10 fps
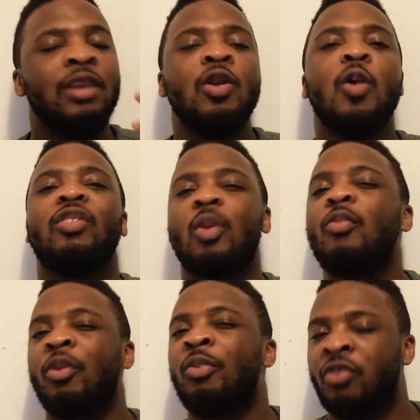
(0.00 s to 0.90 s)
know it's
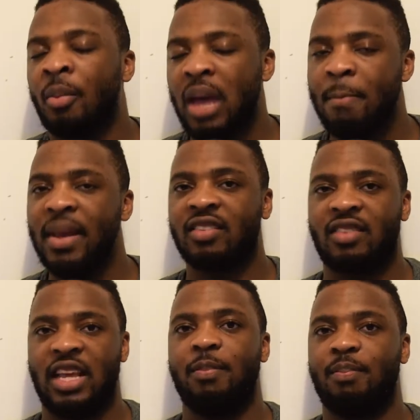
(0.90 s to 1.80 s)
coming from a
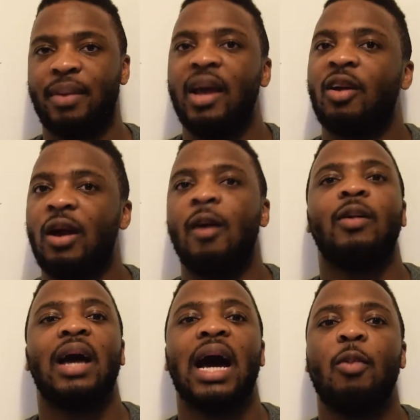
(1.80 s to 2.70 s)
mixtape
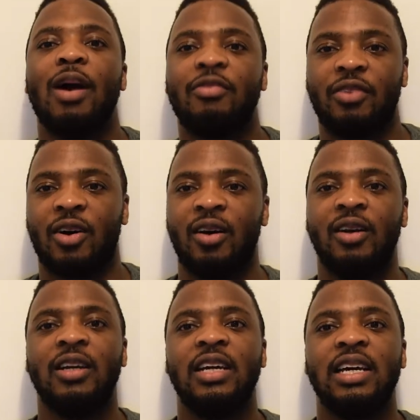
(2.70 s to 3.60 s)
background. However,
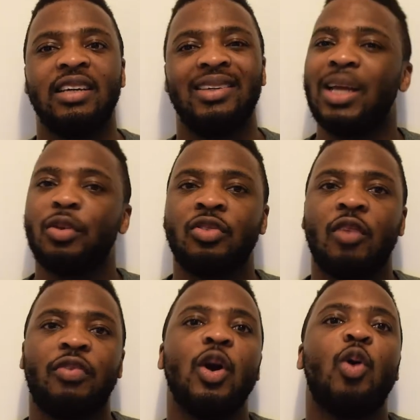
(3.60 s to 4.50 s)
there was
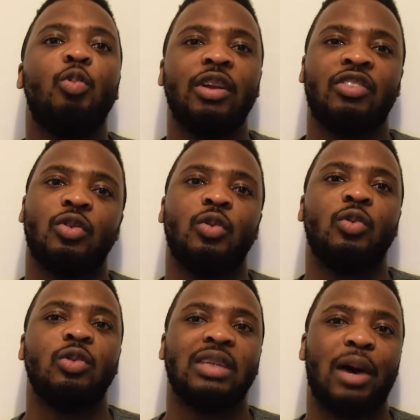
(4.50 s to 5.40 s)
nothing original
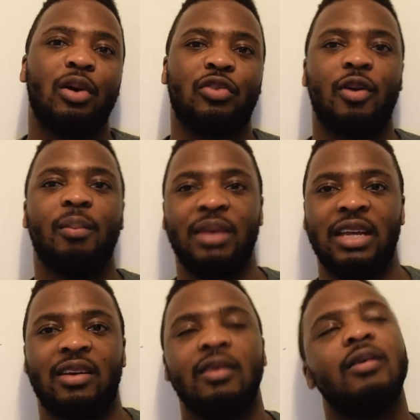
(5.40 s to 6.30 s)
that was from Meek.